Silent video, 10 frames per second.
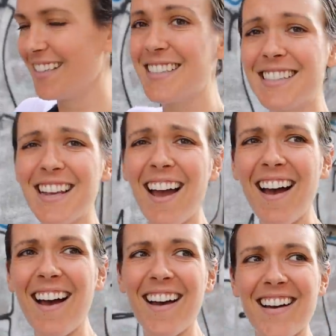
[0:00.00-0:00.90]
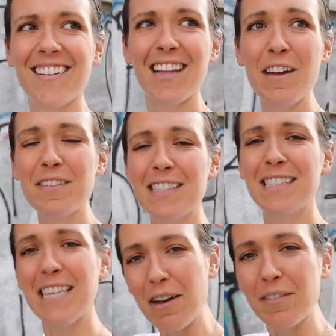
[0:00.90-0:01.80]
it's sad. Life is
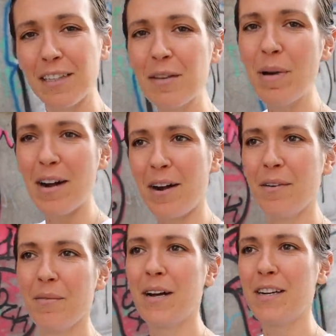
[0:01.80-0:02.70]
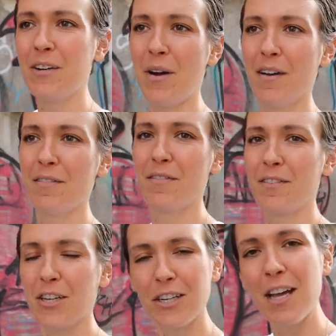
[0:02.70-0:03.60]
definitely better when you have
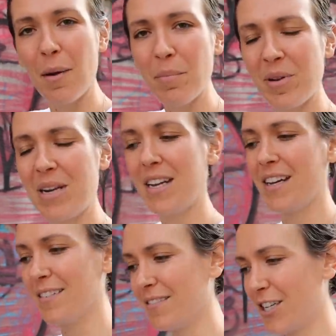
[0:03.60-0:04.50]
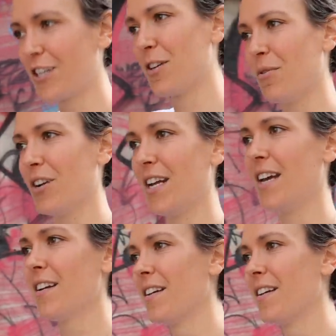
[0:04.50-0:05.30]
good company and good community.